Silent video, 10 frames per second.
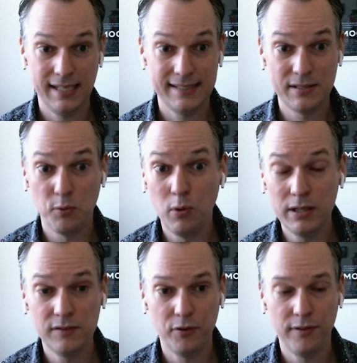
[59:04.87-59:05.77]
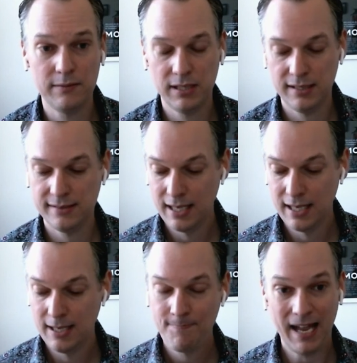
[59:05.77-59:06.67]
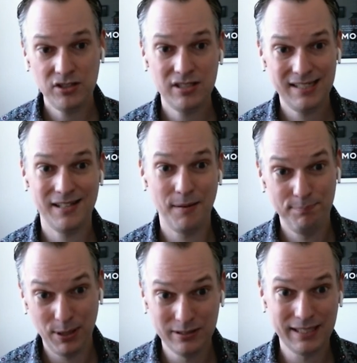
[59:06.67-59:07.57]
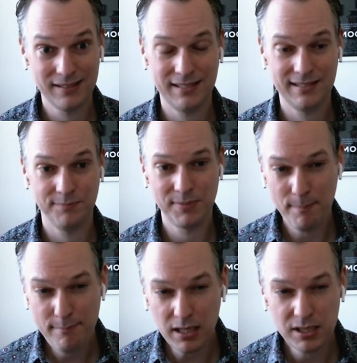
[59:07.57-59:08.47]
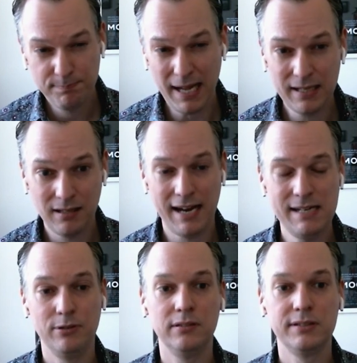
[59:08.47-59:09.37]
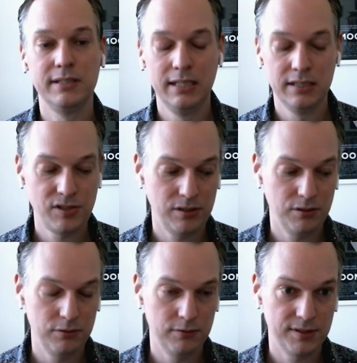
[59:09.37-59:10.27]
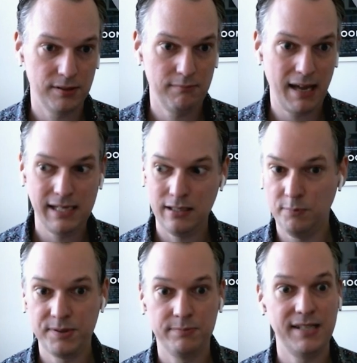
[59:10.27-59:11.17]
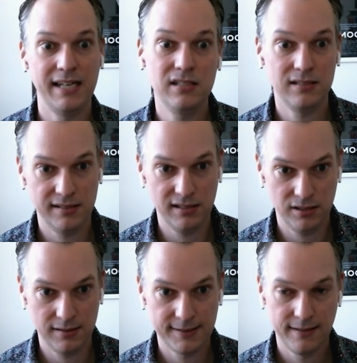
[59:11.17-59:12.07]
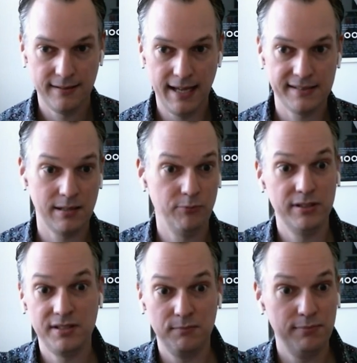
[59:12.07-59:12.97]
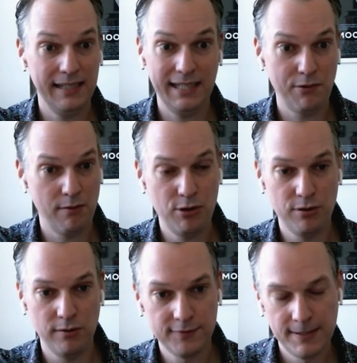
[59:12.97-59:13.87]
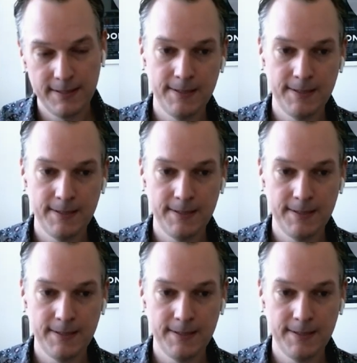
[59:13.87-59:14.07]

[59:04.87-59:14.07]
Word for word: a wonderful thing, because engineers that are building the systems are much better able to make optimization decisions than someone that's completely removed.